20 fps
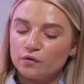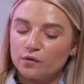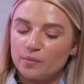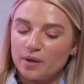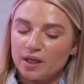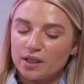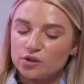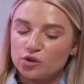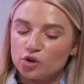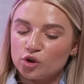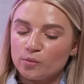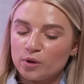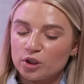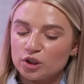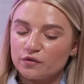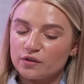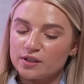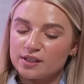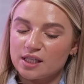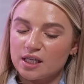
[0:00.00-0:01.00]
if it makes too
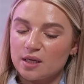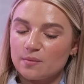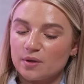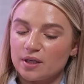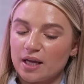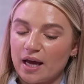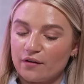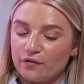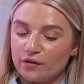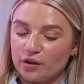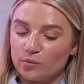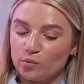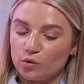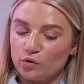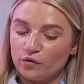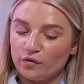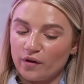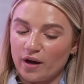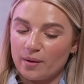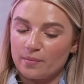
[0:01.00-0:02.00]
much of a statement if I
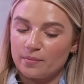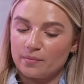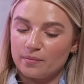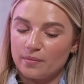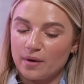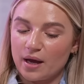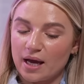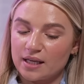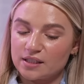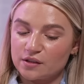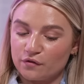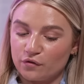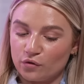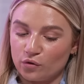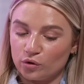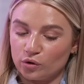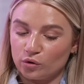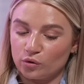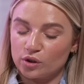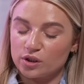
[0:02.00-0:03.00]
remove him as a
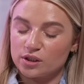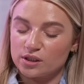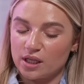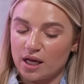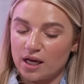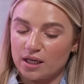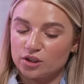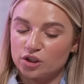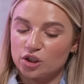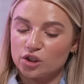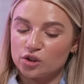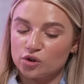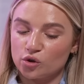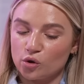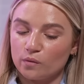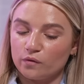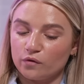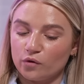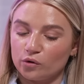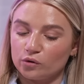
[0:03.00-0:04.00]
follower slash
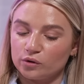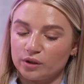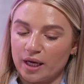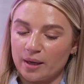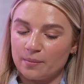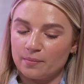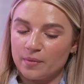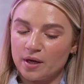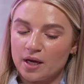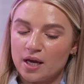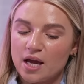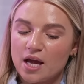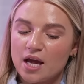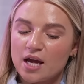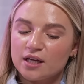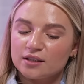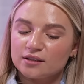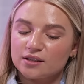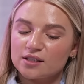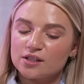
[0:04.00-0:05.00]
stop following him.
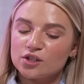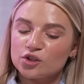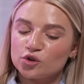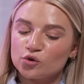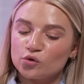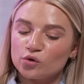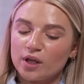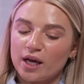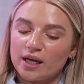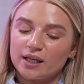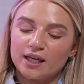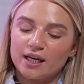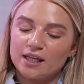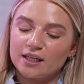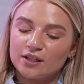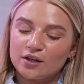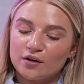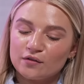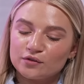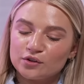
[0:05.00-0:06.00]
Does it show that I care
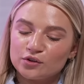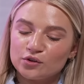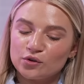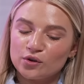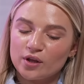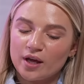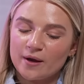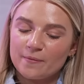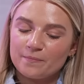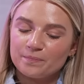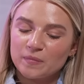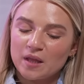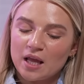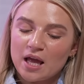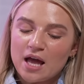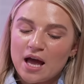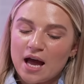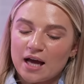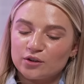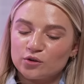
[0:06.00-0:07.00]
enough to do that?
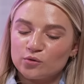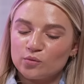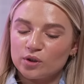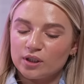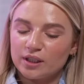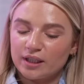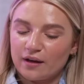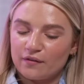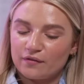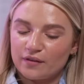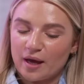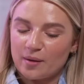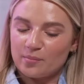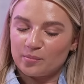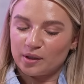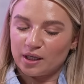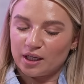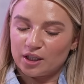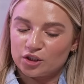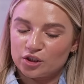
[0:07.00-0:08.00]
I don't want to give that
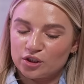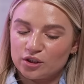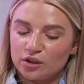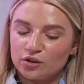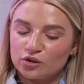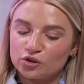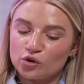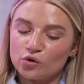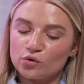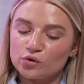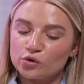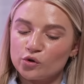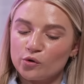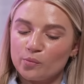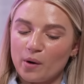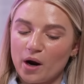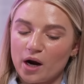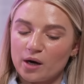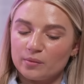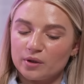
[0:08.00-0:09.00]
impression. There's also a
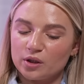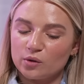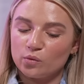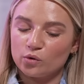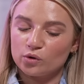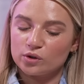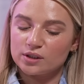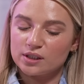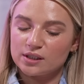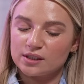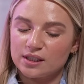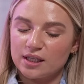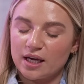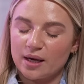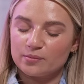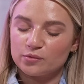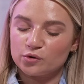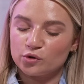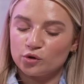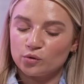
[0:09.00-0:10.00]
part of me that wants to see
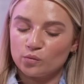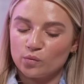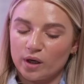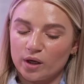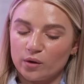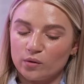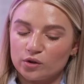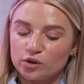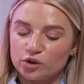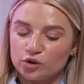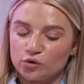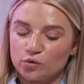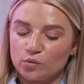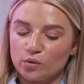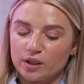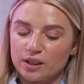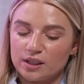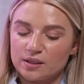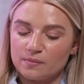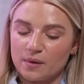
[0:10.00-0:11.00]
him doing well and show
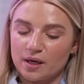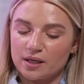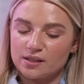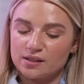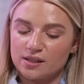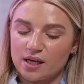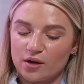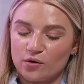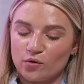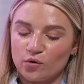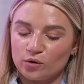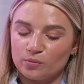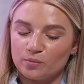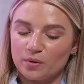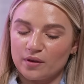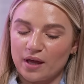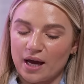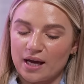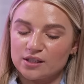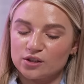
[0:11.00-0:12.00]
what he's missed out on,
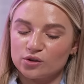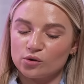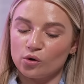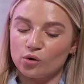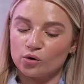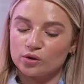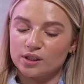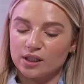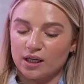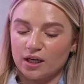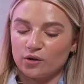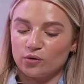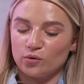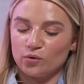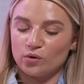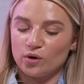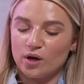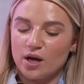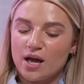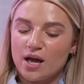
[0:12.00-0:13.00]
but that's toxic, I know.